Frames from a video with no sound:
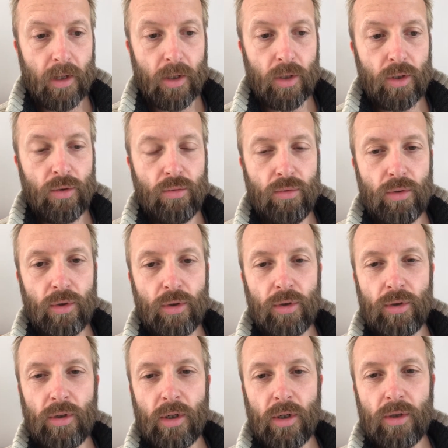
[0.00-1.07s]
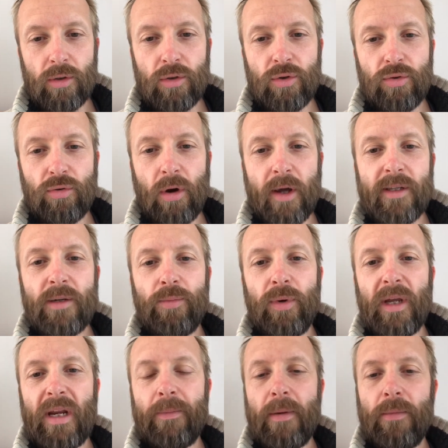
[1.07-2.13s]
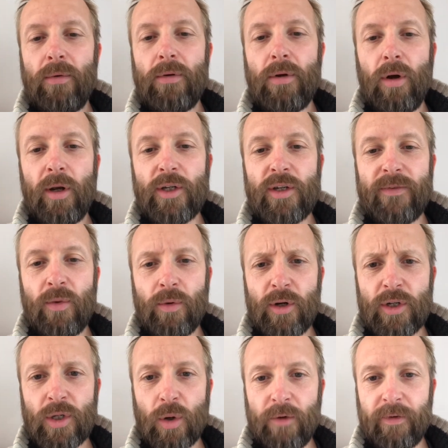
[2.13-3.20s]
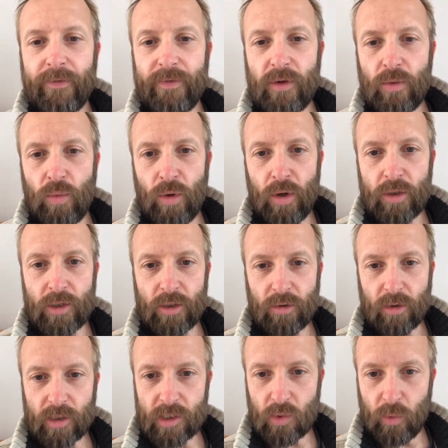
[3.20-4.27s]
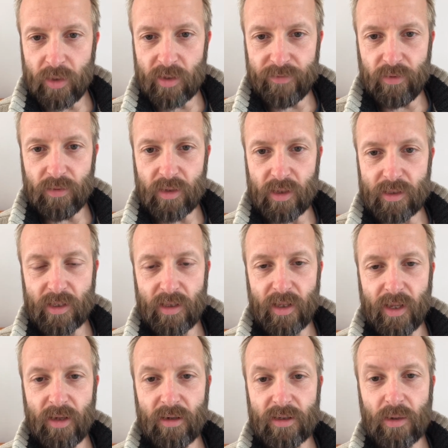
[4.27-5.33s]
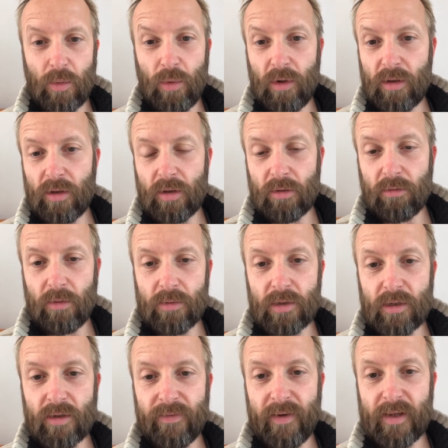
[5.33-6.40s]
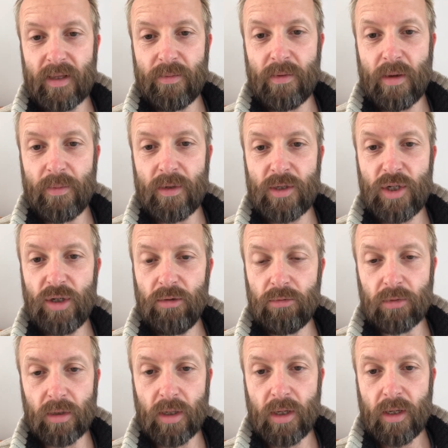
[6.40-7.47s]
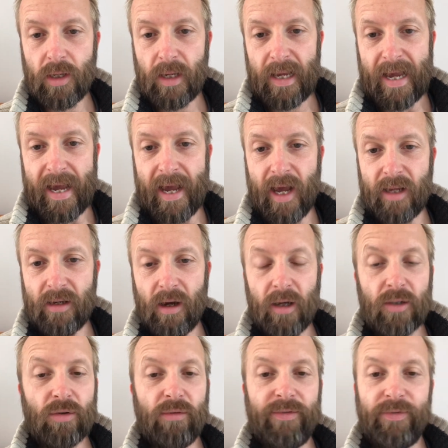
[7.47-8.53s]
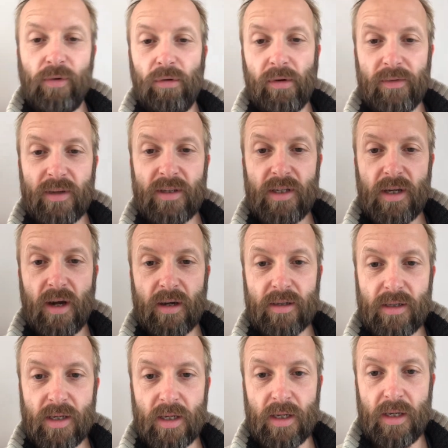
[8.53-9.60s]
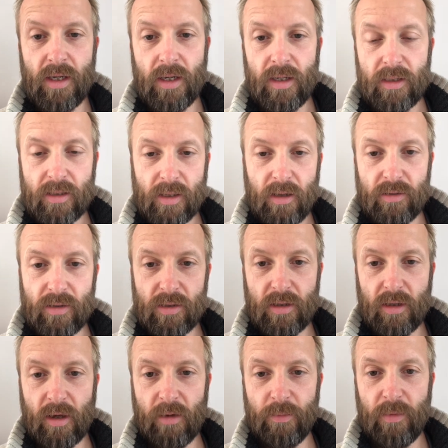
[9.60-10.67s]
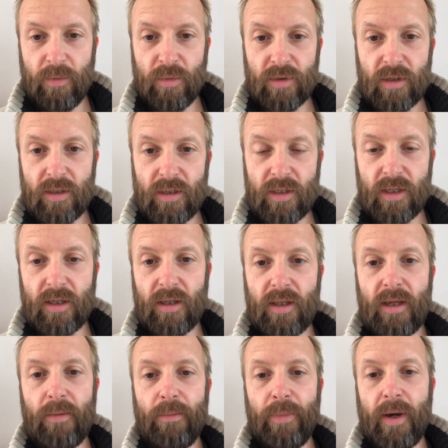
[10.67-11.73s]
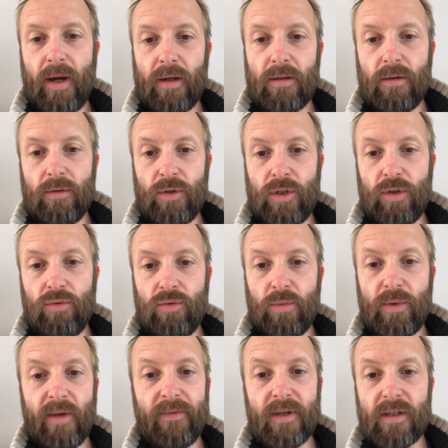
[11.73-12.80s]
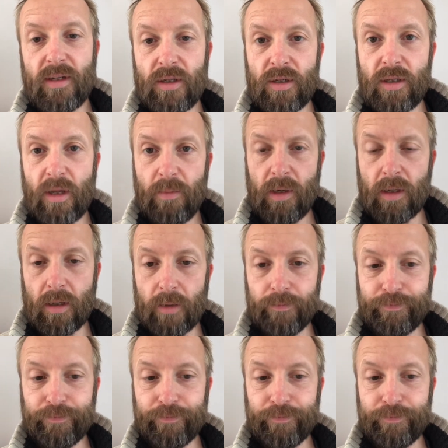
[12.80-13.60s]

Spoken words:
You could try to bring in a bit more knowledge. If you want to show off a few words and you're trying to squeeze a few things in there, you can say one of the other groups that's affected maybe are children. And Article 4 of the CRC tells us that the government must consider the impact on children with every decision they make.